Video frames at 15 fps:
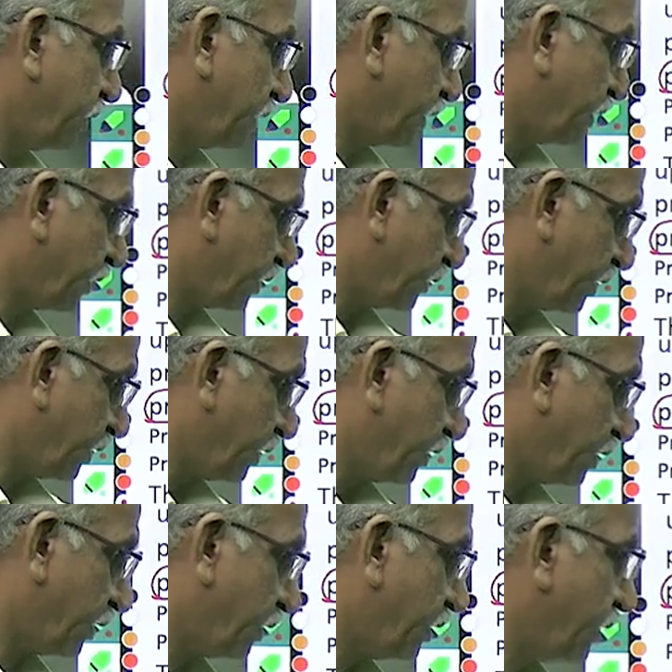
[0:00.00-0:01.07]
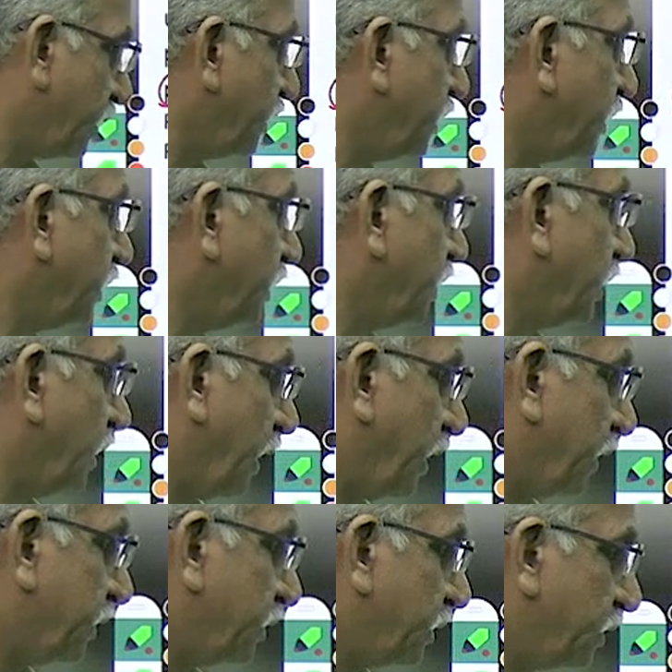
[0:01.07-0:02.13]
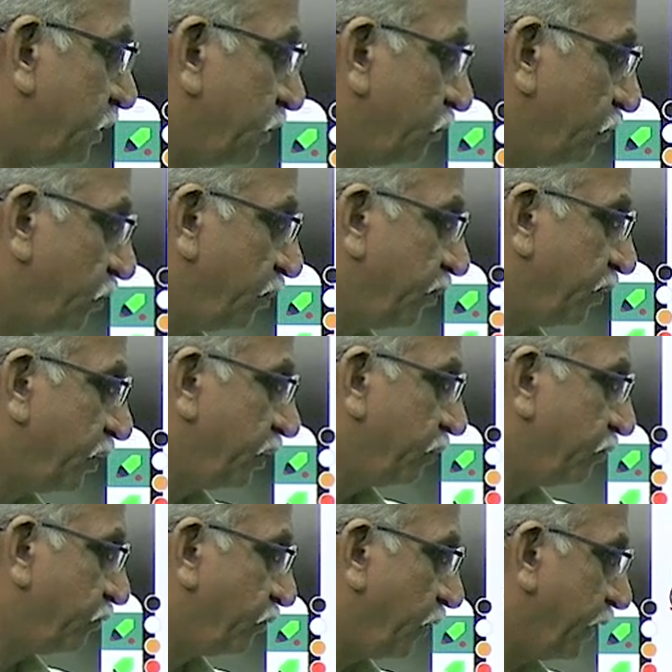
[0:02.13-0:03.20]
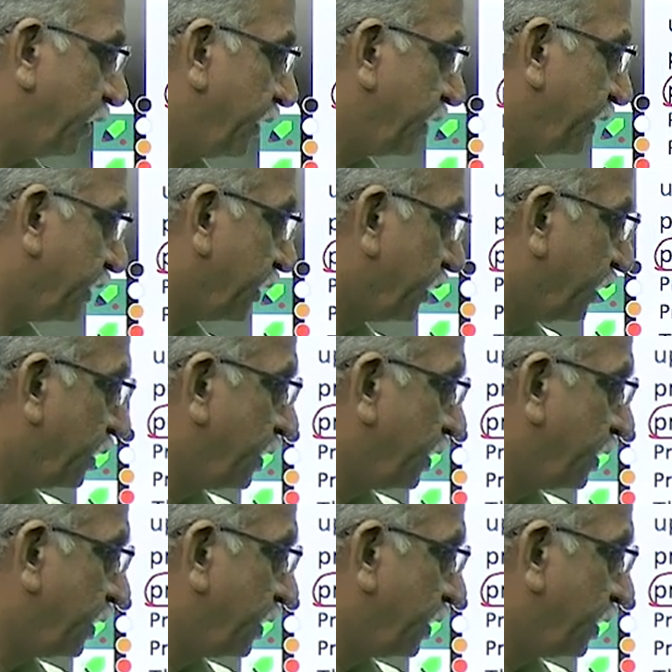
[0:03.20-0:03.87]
under here, and then we will be finding